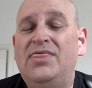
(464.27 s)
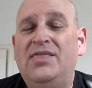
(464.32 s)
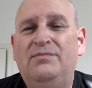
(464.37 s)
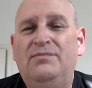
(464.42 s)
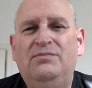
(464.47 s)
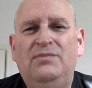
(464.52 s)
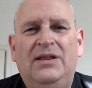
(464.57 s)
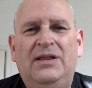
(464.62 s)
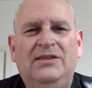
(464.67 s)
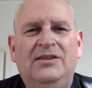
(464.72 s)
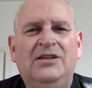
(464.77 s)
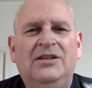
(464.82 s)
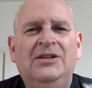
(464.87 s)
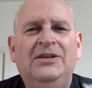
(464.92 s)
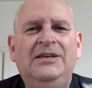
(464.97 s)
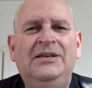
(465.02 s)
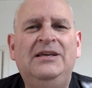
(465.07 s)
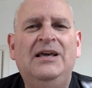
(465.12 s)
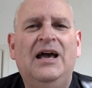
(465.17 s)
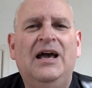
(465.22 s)
the
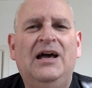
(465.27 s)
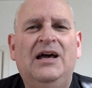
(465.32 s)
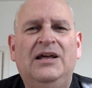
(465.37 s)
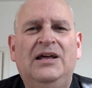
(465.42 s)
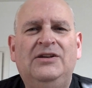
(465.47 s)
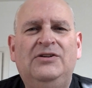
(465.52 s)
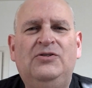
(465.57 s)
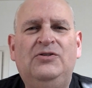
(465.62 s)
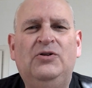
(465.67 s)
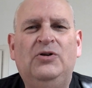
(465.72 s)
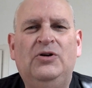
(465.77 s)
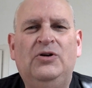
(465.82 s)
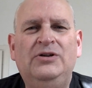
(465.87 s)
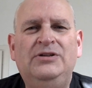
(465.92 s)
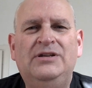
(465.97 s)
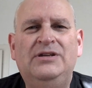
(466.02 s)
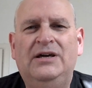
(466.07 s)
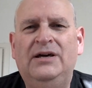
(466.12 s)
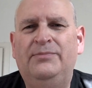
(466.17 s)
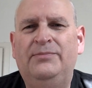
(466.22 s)
monthly
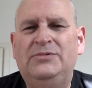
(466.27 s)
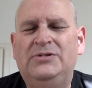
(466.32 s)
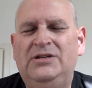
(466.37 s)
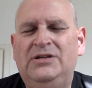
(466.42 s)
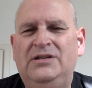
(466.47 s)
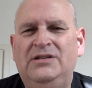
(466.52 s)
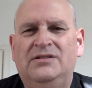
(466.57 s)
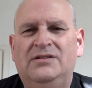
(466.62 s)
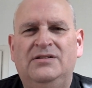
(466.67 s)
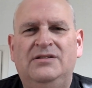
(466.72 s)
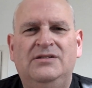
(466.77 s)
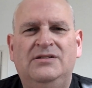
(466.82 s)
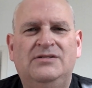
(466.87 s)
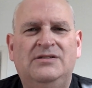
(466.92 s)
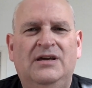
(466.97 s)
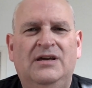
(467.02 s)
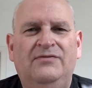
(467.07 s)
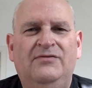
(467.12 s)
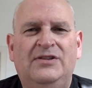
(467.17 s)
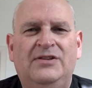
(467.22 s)
Android update, this
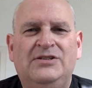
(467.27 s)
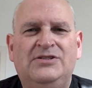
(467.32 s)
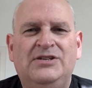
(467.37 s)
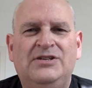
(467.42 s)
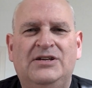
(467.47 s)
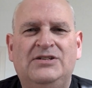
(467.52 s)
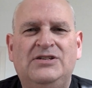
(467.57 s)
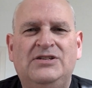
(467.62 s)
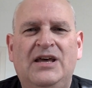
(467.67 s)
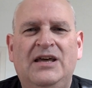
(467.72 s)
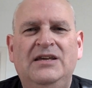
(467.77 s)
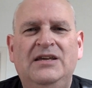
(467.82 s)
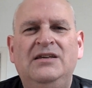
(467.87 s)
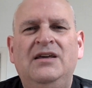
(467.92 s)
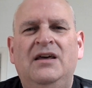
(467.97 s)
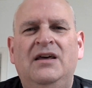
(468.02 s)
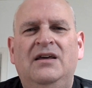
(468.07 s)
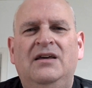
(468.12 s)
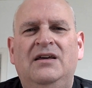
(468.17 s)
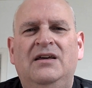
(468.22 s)
time for the six
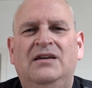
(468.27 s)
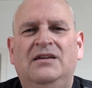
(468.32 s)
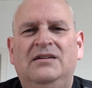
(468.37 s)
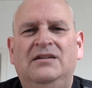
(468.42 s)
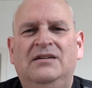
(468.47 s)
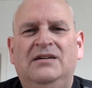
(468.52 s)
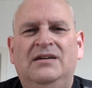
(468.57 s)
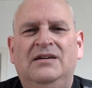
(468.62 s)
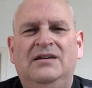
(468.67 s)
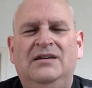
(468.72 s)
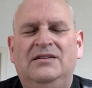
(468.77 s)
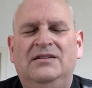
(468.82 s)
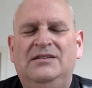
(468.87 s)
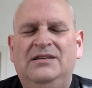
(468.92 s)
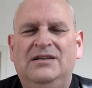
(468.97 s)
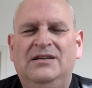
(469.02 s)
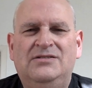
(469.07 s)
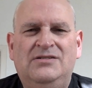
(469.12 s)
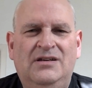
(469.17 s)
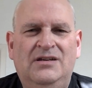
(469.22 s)
A. Yeah, it
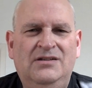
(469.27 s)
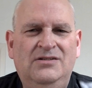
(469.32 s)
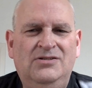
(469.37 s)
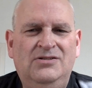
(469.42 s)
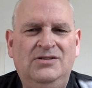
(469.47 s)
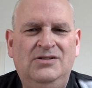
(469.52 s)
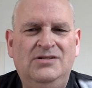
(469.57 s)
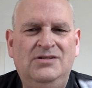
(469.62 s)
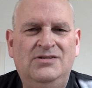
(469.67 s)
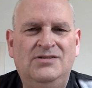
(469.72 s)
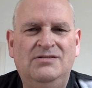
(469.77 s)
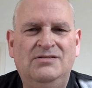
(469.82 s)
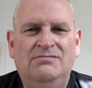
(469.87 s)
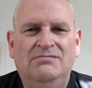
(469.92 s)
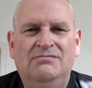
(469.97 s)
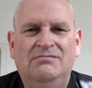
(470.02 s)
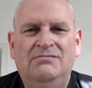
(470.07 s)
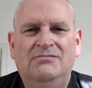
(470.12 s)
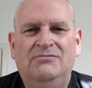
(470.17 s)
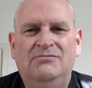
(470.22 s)
takes ages,
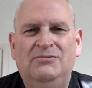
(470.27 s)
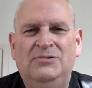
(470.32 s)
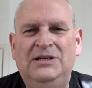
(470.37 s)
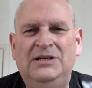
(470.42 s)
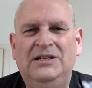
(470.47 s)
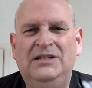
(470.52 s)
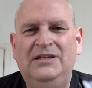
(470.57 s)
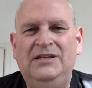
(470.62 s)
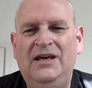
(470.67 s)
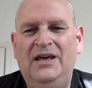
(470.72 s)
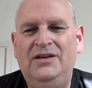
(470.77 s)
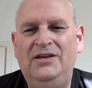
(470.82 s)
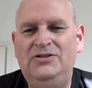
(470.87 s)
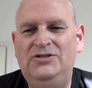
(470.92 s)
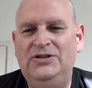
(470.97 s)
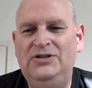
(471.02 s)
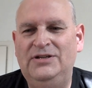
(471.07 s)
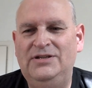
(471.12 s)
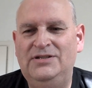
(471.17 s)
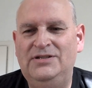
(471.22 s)
really
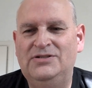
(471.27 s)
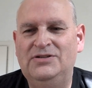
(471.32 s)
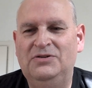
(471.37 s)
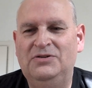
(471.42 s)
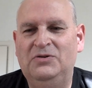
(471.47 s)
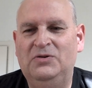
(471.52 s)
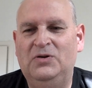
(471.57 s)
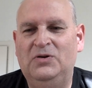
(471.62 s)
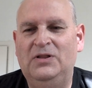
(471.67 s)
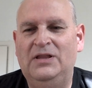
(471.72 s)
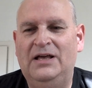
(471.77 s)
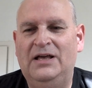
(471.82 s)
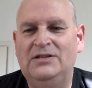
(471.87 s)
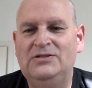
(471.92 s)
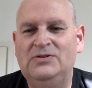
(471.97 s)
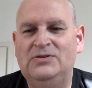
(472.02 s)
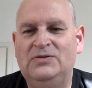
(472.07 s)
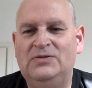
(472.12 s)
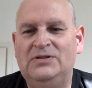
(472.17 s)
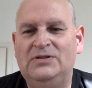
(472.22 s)
ages, all
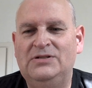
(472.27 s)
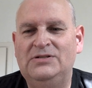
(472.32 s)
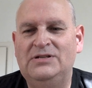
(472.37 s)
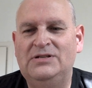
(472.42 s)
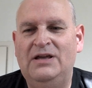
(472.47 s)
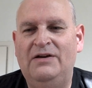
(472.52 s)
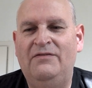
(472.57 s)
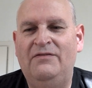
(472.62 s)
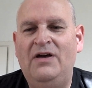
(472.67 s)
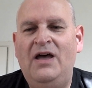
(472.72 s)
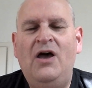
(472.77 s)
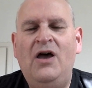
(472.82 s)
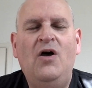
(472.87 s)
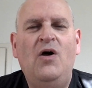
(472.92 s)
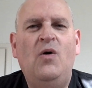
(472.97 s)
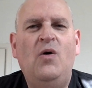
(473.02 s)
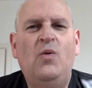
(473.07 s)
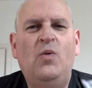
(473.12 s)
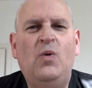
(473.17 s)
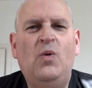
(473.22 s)
that sort of stuff.
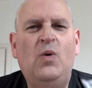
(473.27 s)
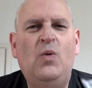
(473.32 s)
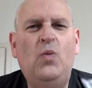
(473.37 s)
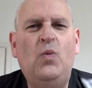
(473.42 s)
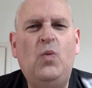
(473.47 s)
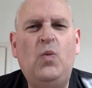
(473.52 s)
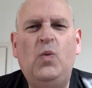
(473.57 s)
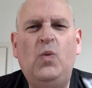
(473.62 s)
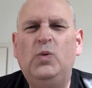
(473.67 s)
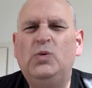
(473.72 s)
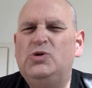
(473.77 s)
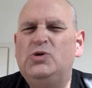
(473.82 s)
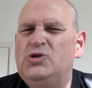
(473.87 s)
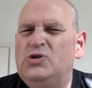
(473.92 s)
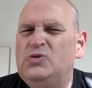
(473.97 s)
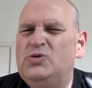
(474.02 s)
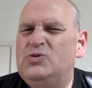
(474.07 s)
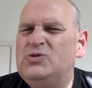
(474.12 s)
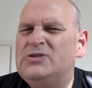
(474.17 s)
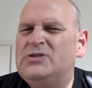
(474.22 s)
Whoa,
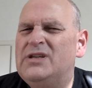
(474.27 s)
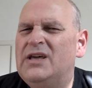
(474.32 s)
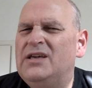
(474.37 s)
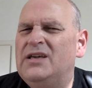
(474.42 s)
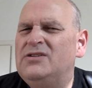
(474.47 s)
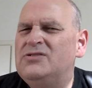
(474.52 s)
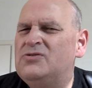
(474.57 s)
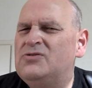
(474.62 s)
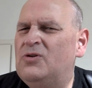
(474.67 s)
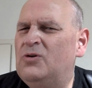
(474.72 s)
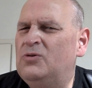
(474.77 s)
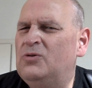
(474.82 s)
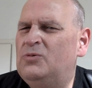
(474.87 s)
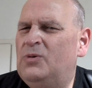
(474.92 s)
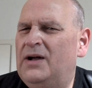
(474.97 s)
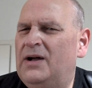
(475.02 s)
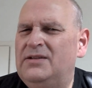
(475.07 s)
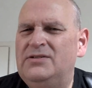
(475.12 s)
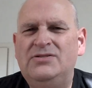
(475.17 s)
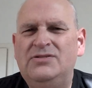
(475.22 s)
Tuesday stroke
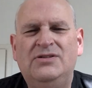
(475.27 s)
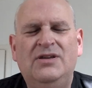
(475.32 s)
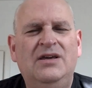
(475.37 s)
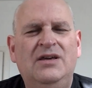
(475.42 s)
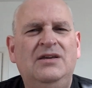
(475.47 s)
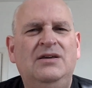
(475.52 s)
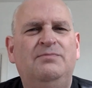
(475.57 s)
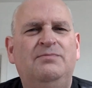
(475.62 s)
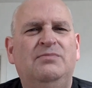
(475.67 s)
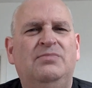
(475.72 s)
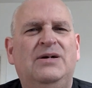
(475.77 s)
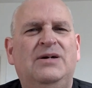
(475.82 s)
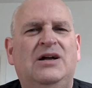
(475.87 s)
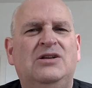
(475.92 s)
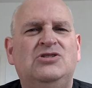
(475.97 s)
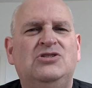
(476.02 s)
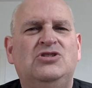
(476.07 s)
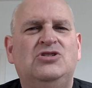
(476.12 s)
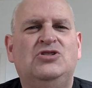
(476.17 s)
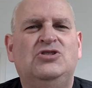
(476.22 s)
Wednesday,
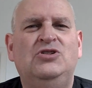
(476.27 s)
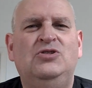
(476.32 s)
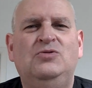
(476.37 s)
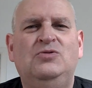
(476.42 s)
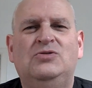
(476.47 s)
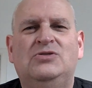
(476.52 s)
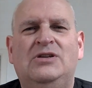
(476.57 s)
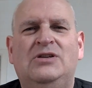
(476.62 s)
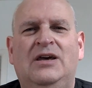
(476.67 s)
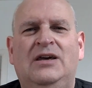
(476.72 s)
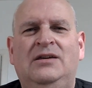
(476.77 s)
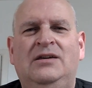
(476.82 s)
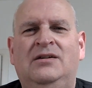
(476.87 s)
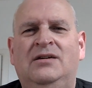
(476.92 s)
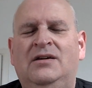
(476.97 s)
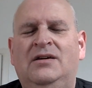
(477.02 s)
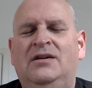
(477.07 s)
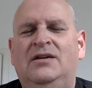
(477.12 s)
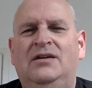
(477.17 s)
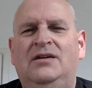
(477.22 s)
Patch Tuesday.
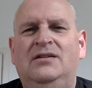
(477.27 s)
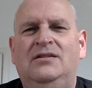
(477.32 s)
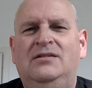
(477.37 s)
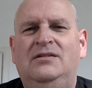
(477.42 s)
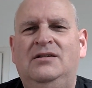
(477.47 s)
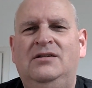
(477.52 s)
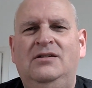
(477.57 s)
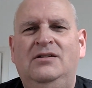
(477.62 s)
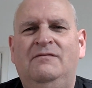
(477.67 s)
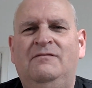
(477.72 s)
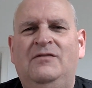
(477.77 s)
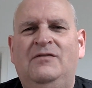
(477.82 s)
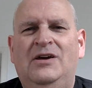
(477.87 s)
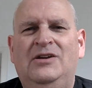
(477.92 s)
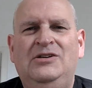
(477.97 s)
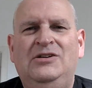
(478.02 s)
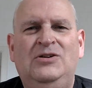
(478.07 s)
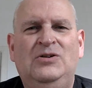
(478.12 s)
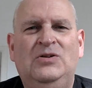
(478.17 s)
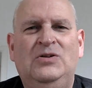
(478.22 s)
Did it
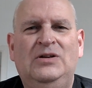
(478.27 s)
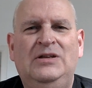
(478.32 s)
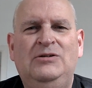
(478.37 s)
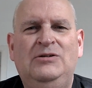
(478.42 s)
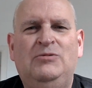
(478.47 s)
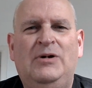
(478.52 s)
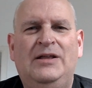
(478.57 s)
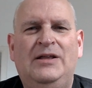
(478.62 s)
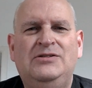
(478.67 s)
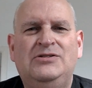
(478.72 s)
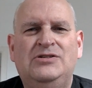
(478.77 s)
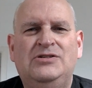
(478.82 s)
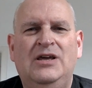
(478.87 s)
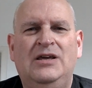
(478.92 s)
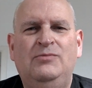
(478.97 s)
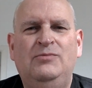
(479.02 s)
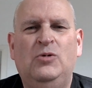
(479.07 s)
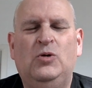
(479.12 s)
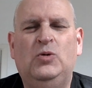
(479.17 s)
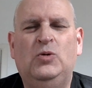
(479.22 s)
very early
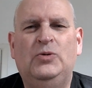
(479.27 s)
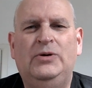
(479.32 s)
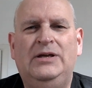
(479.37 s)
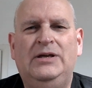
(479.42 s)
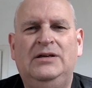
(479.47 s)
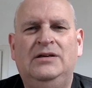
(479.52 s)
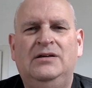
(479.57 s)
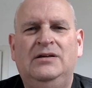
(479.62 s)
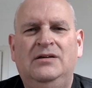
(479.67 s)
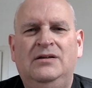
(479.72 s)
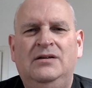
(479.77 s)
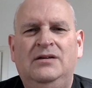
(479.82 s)
Wednesday morning.